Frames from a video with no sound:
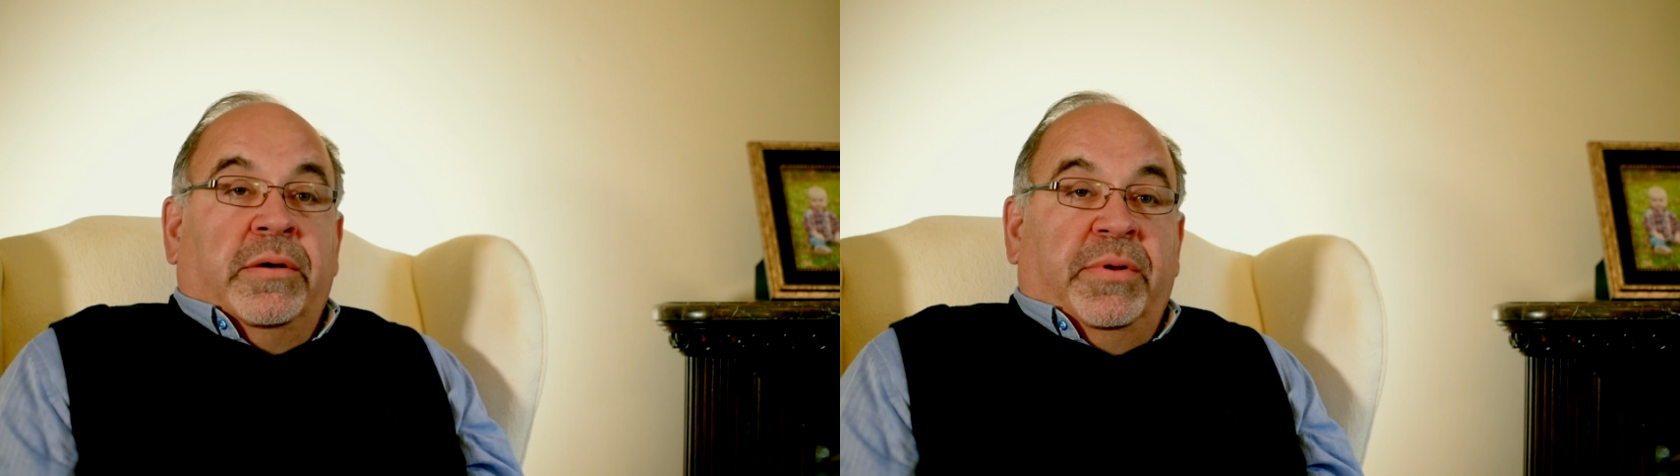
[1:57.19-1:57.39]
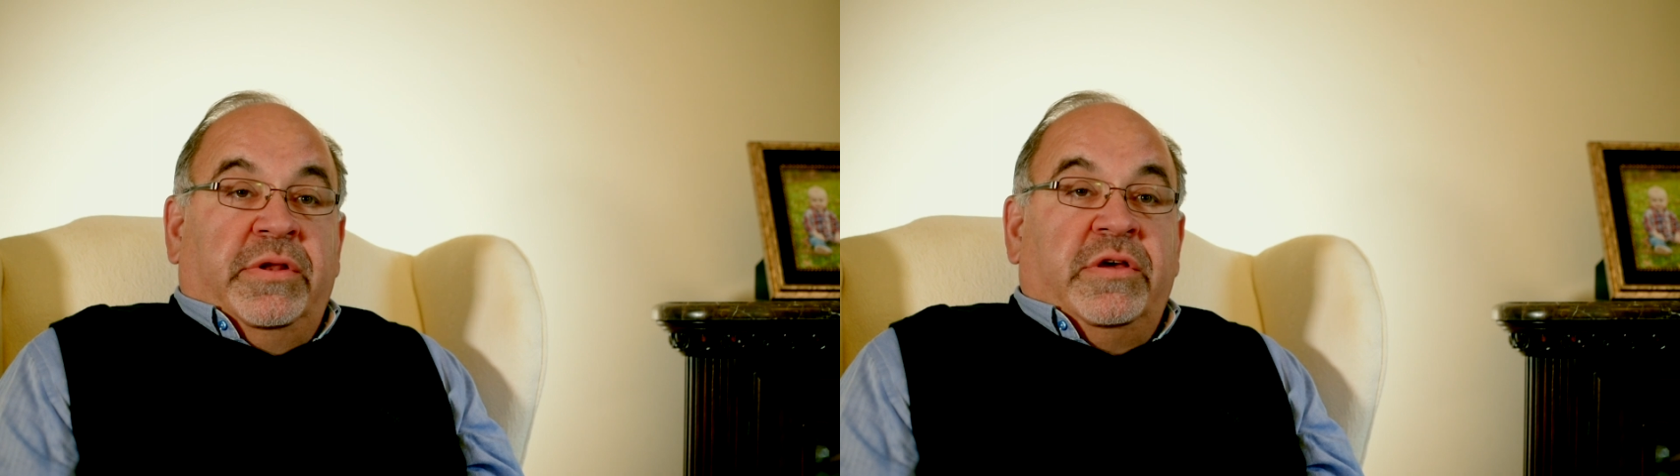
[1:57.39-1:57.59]

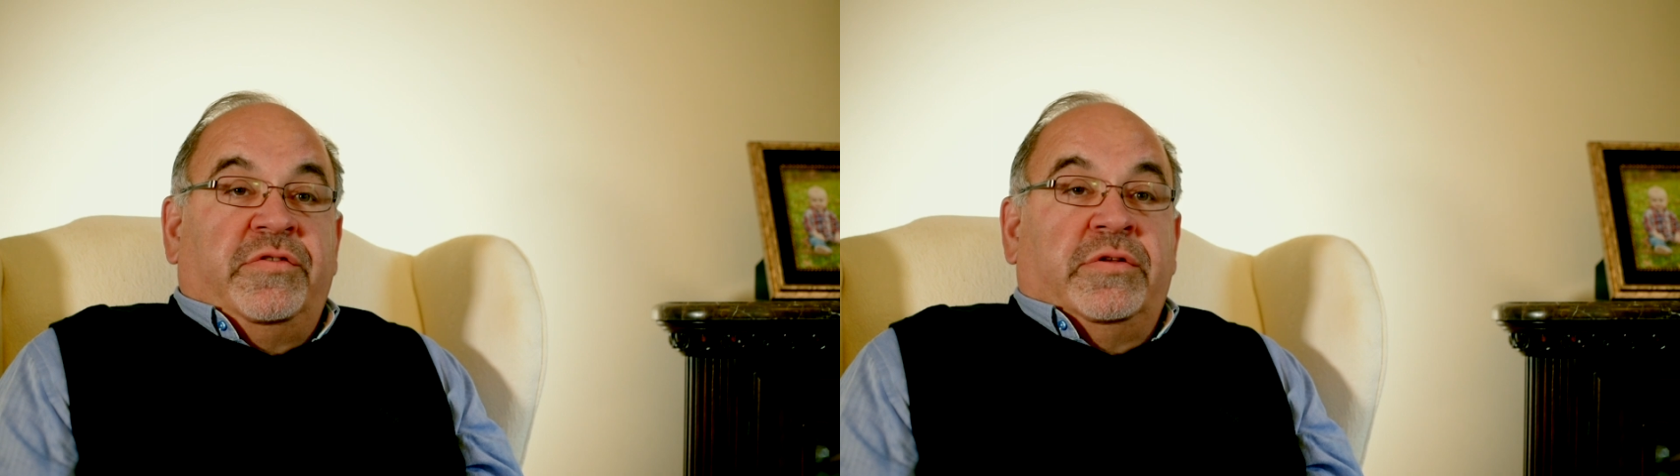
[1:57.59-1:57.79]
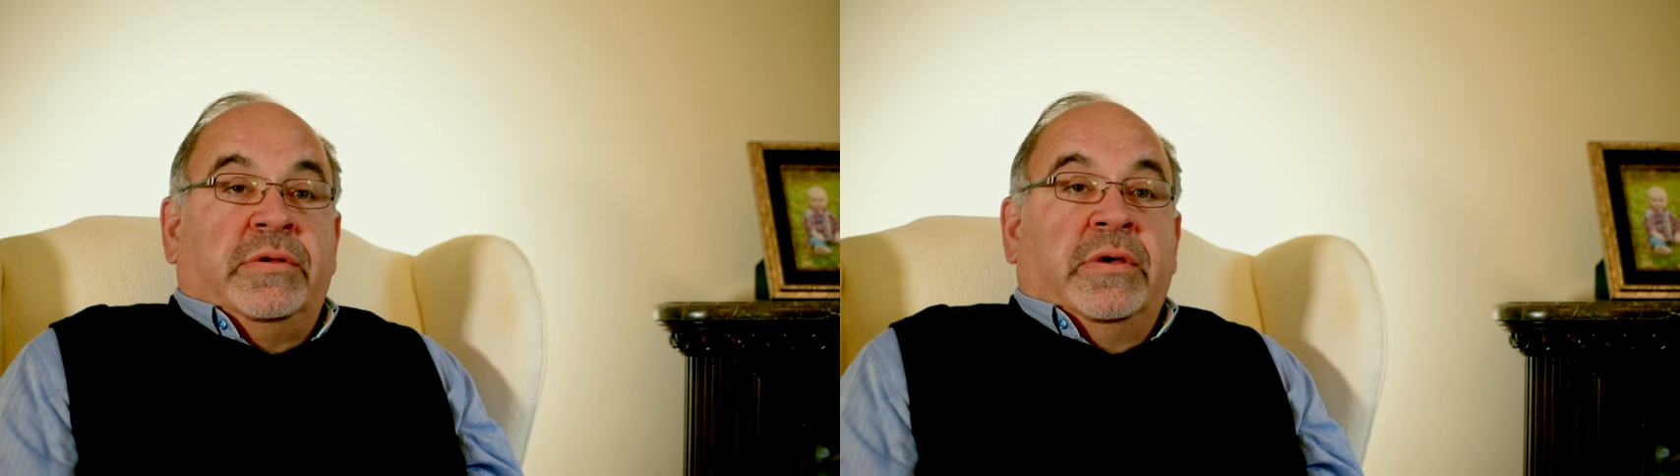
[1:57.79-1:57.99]

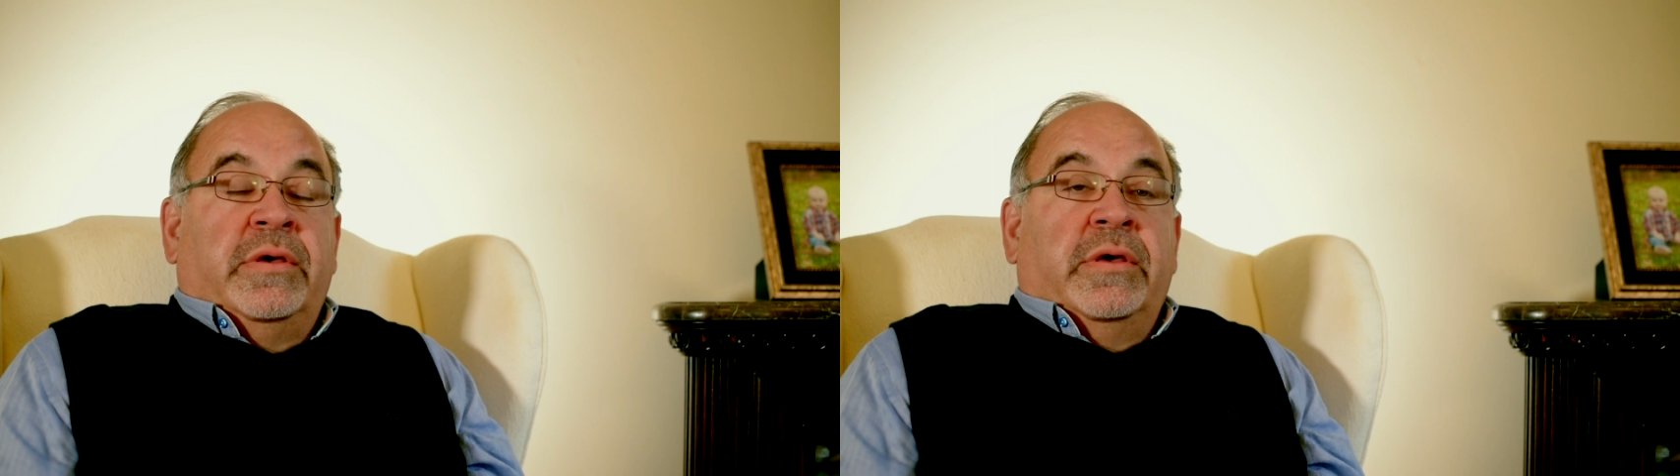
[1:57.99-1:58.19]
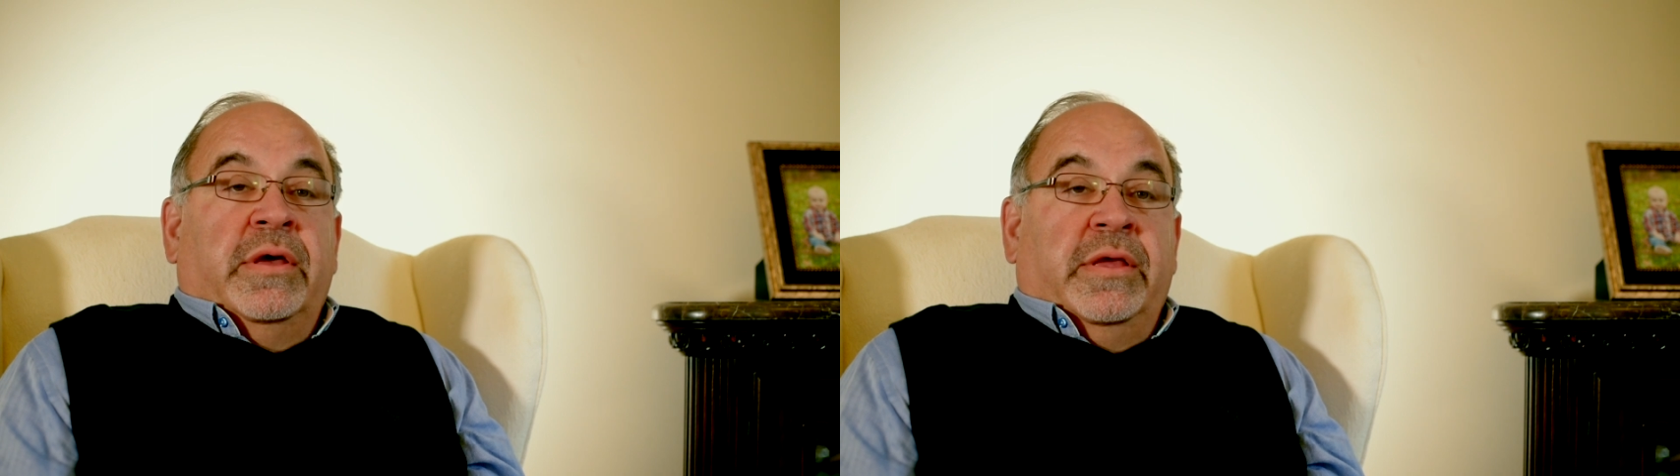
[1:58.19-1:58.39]
petition
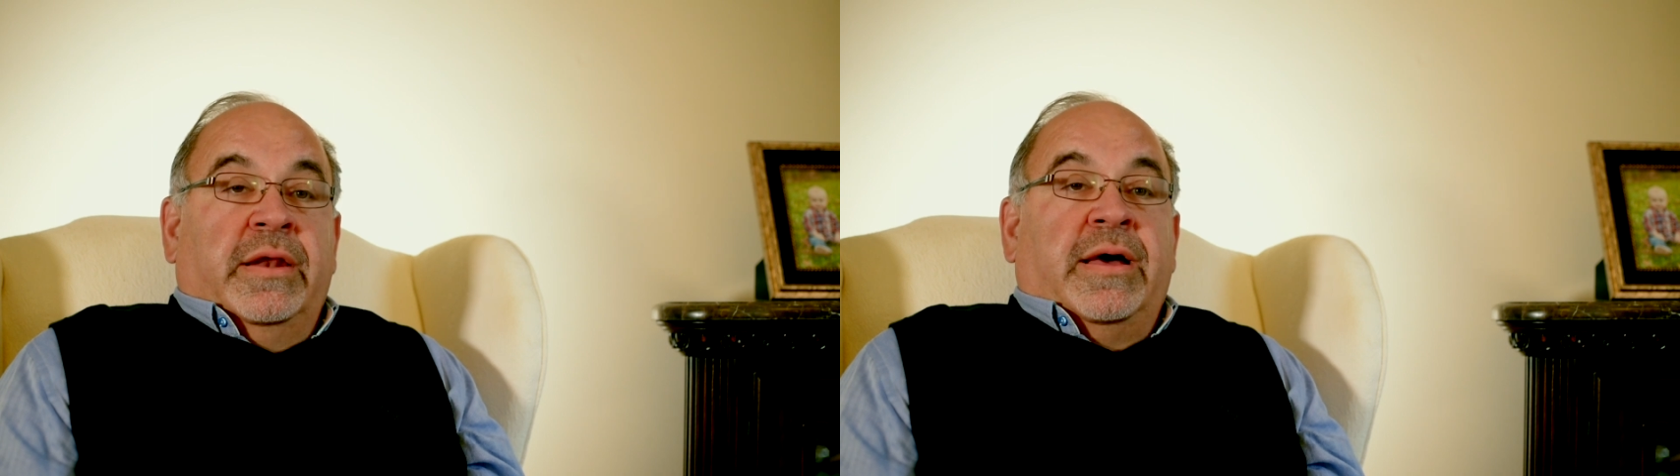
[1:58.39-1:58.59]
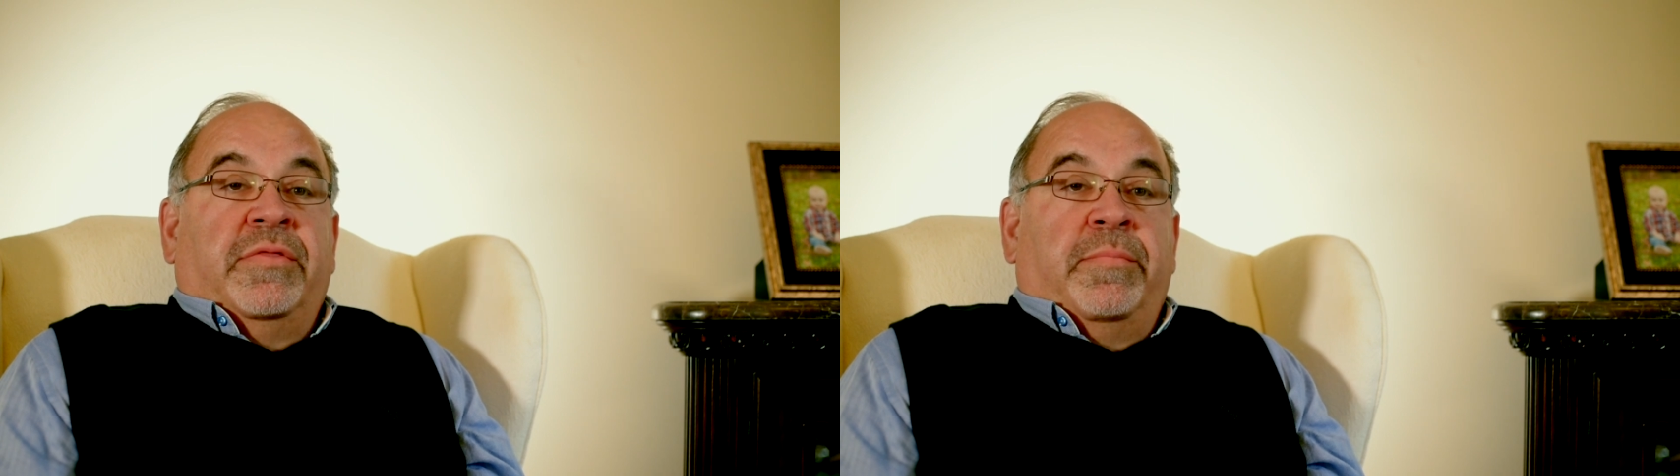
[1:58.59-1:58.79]
and get on the